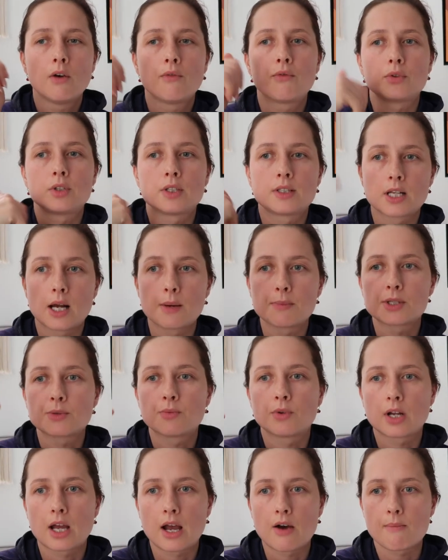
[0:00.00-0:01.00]
for the times
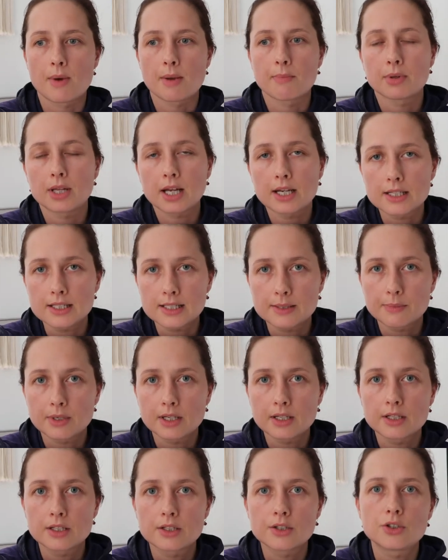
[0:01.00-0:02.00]
when i have my
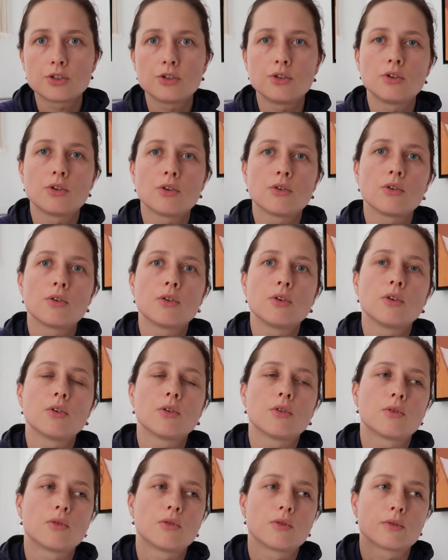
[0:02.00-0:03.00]
placements you know
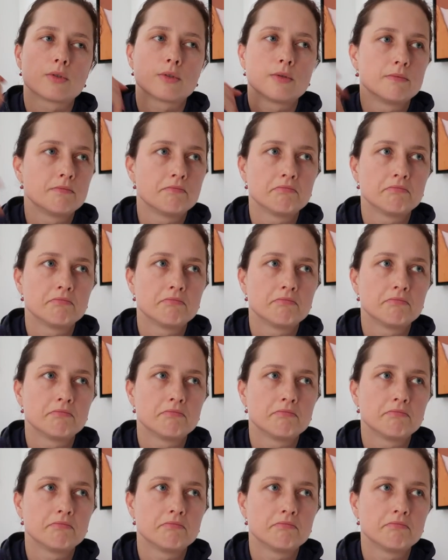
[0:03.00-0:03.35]
or